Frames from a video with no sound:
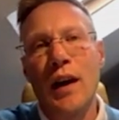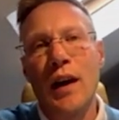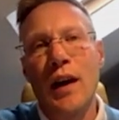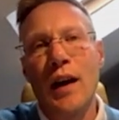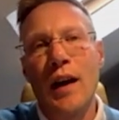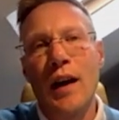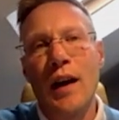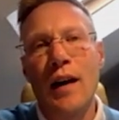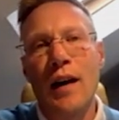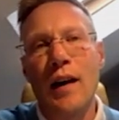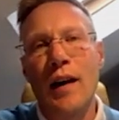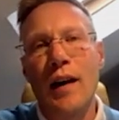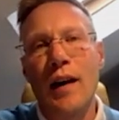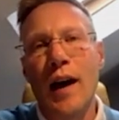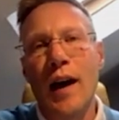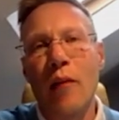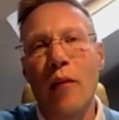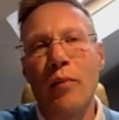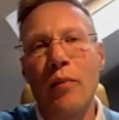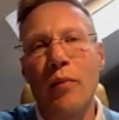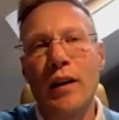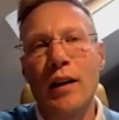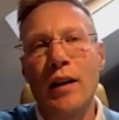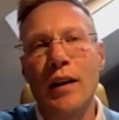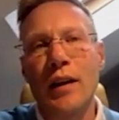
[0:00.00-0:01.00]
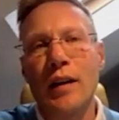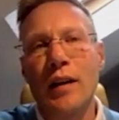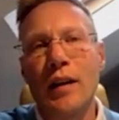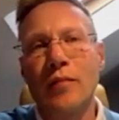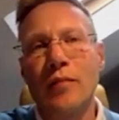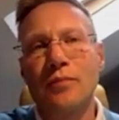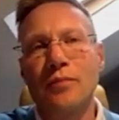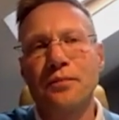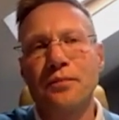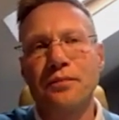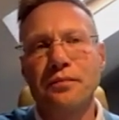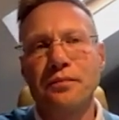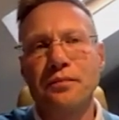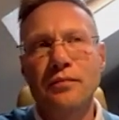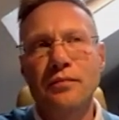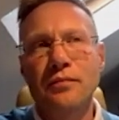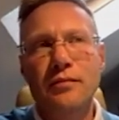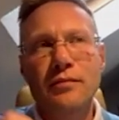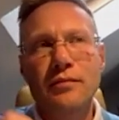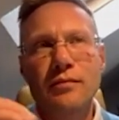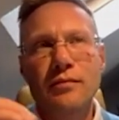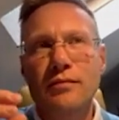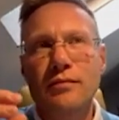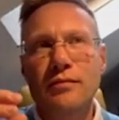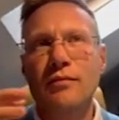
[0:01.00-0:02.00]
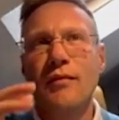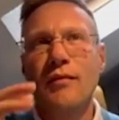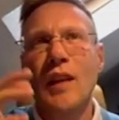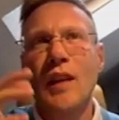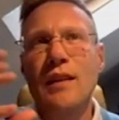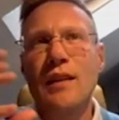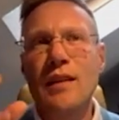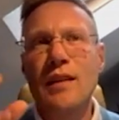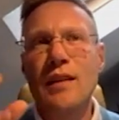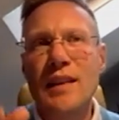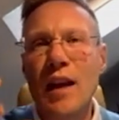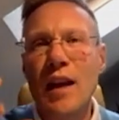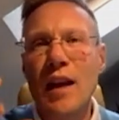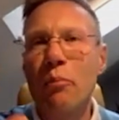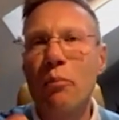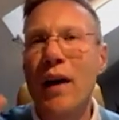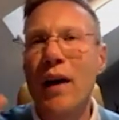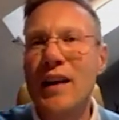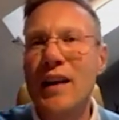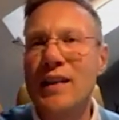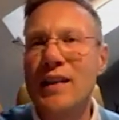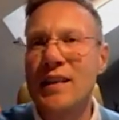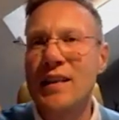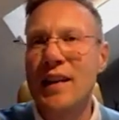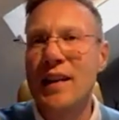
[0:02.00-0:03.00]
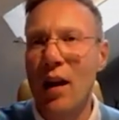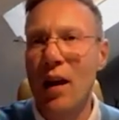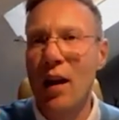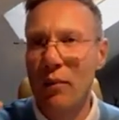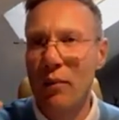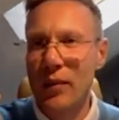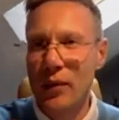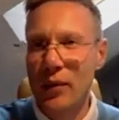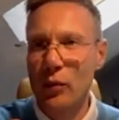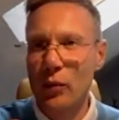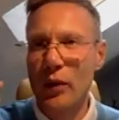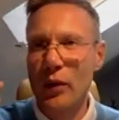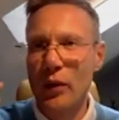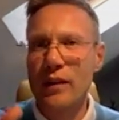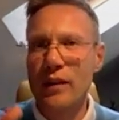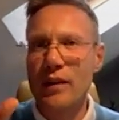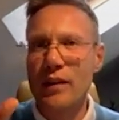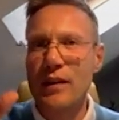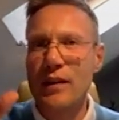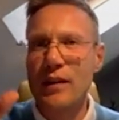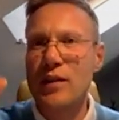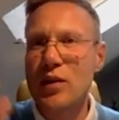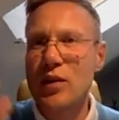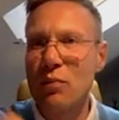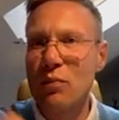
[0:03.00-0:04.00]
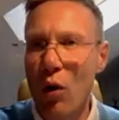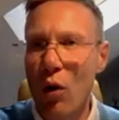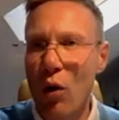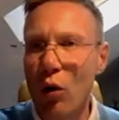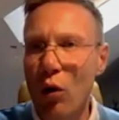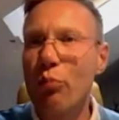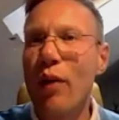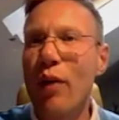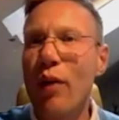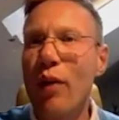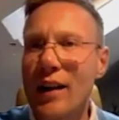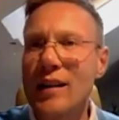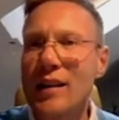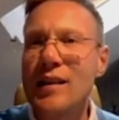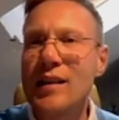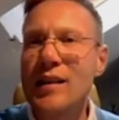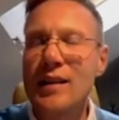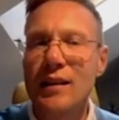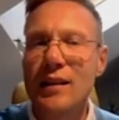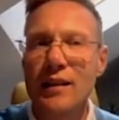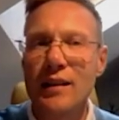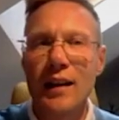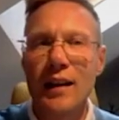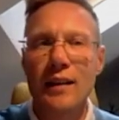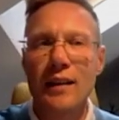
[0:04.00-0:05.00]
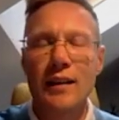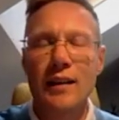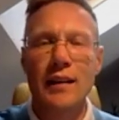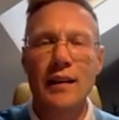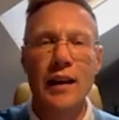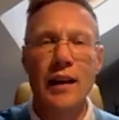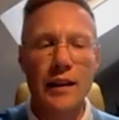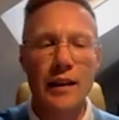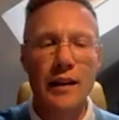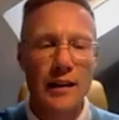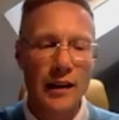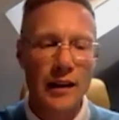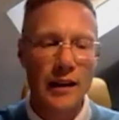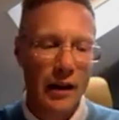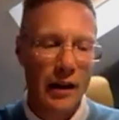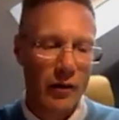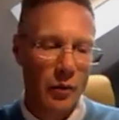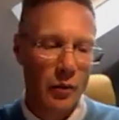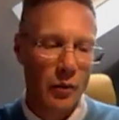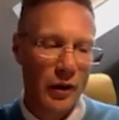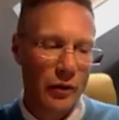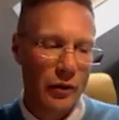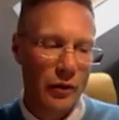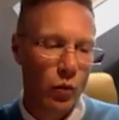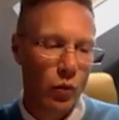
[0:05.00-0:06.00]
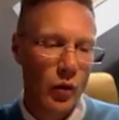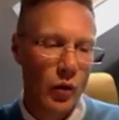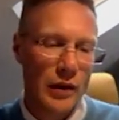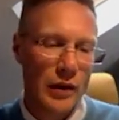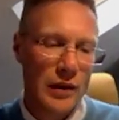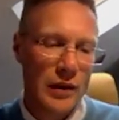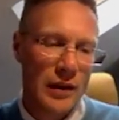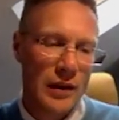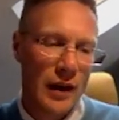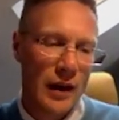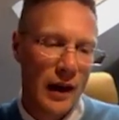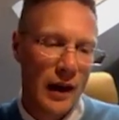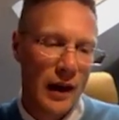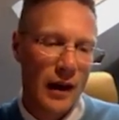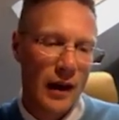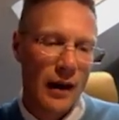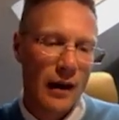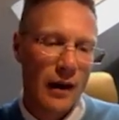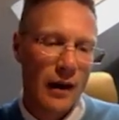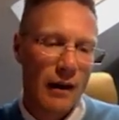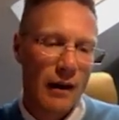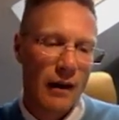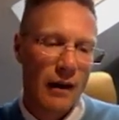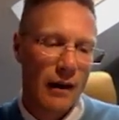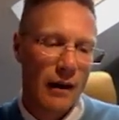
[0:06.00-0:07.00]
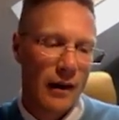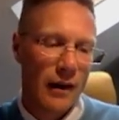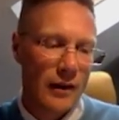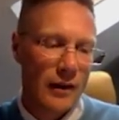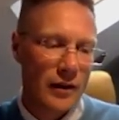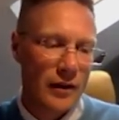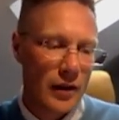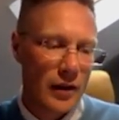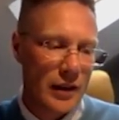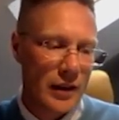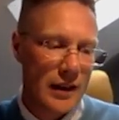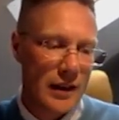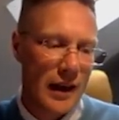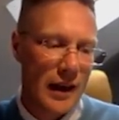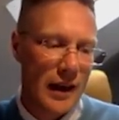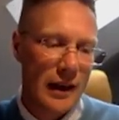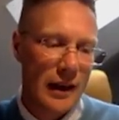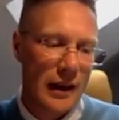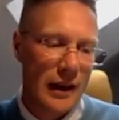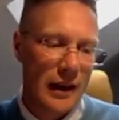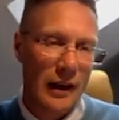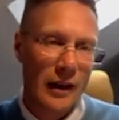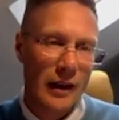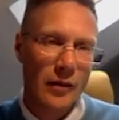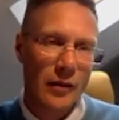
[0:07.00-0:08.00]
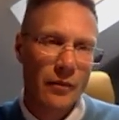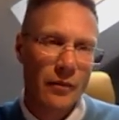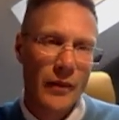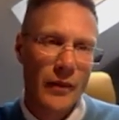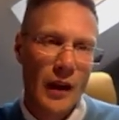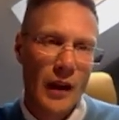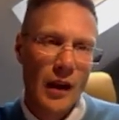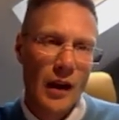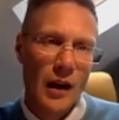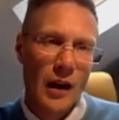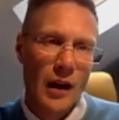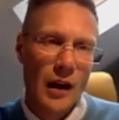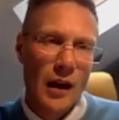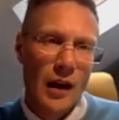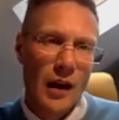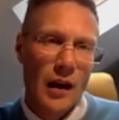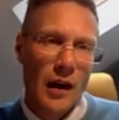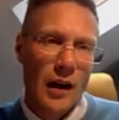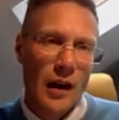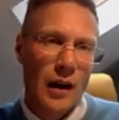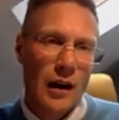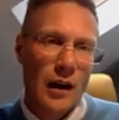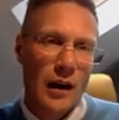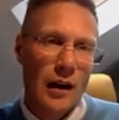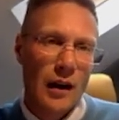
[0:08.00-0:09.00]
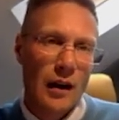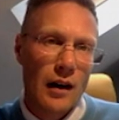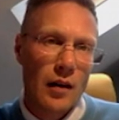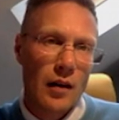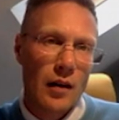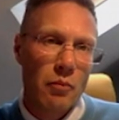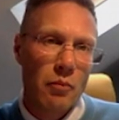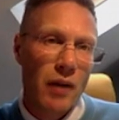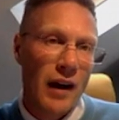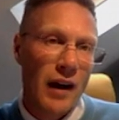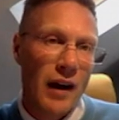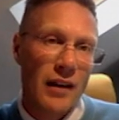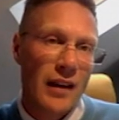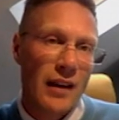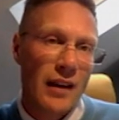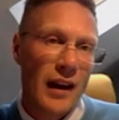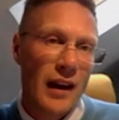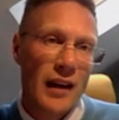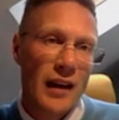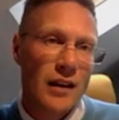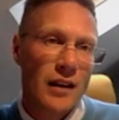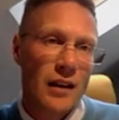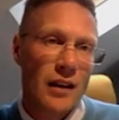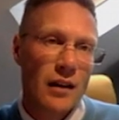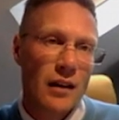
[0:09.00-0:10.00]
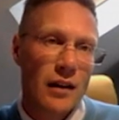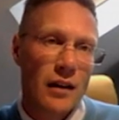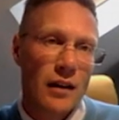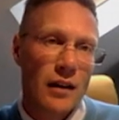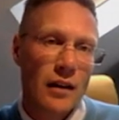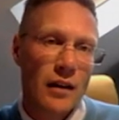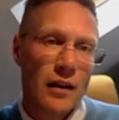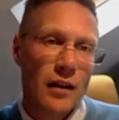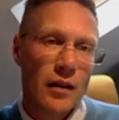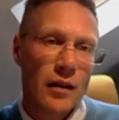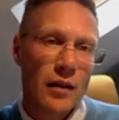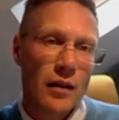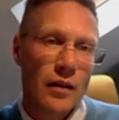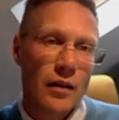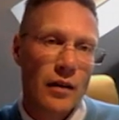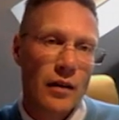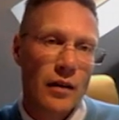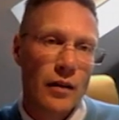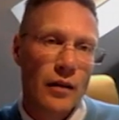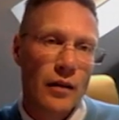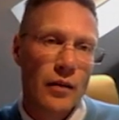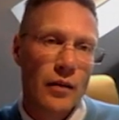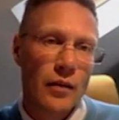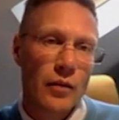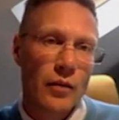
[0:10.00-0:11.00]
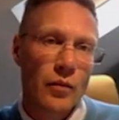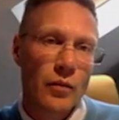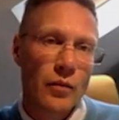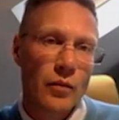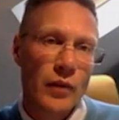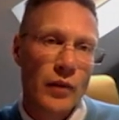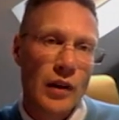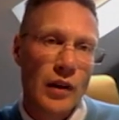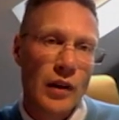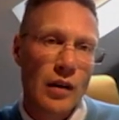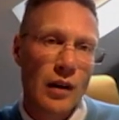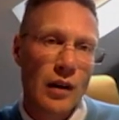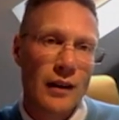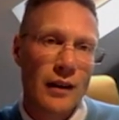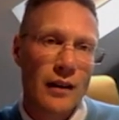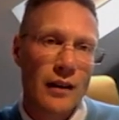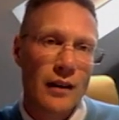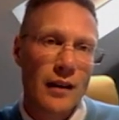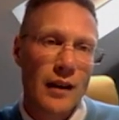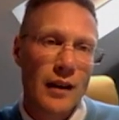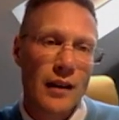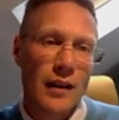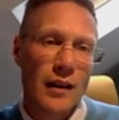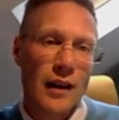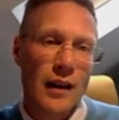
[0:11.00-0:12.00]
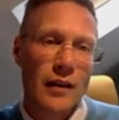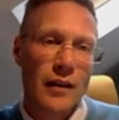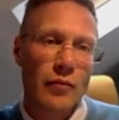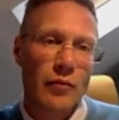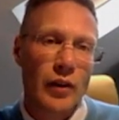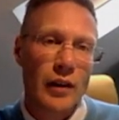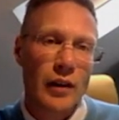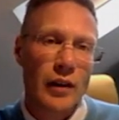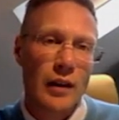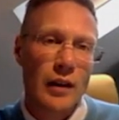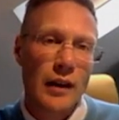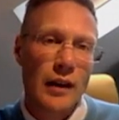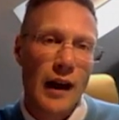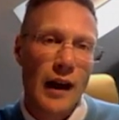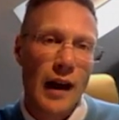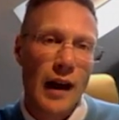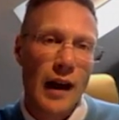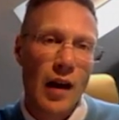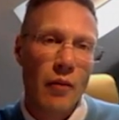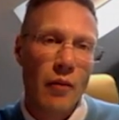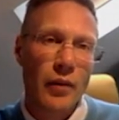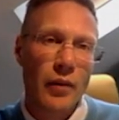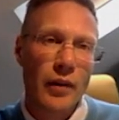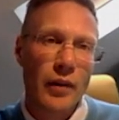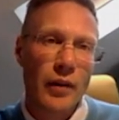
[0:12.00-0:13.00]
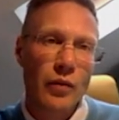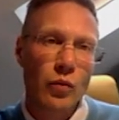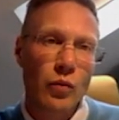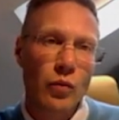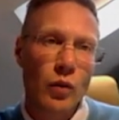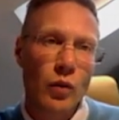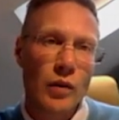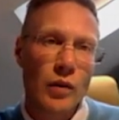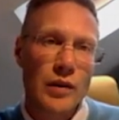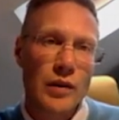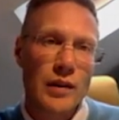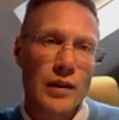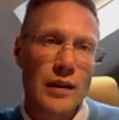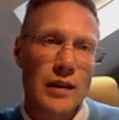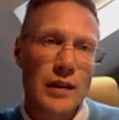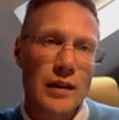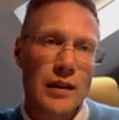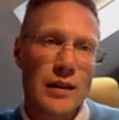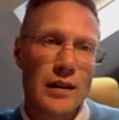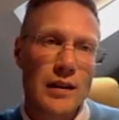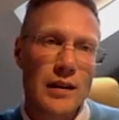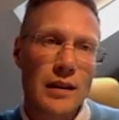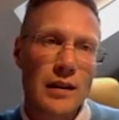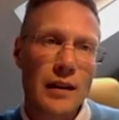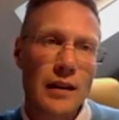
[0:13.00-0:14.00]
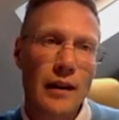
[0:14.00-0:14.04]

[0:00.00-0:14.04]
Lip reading: happening step by step with small bites that the government was undertaking. Back then, the only thing that really happened was this